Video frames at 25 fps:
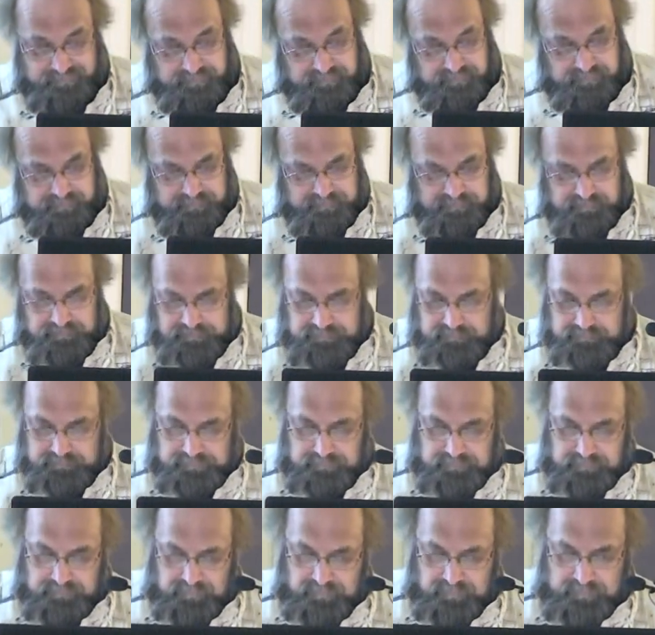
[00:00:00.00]

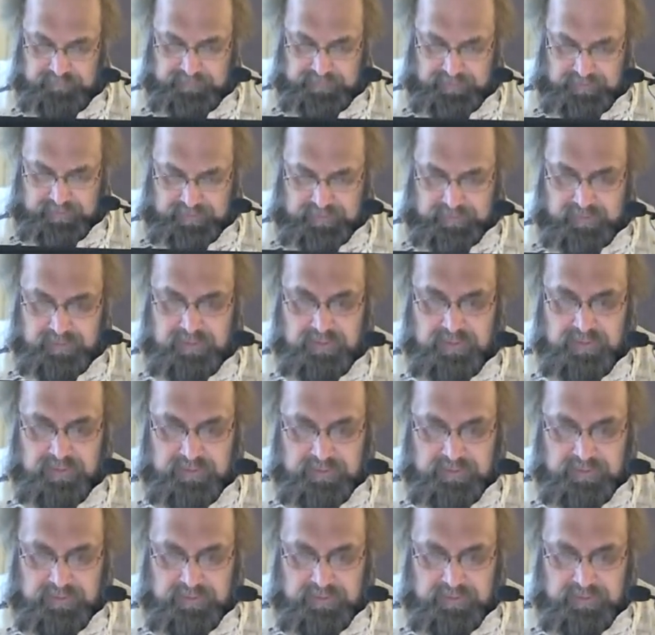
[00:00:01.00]
(silence)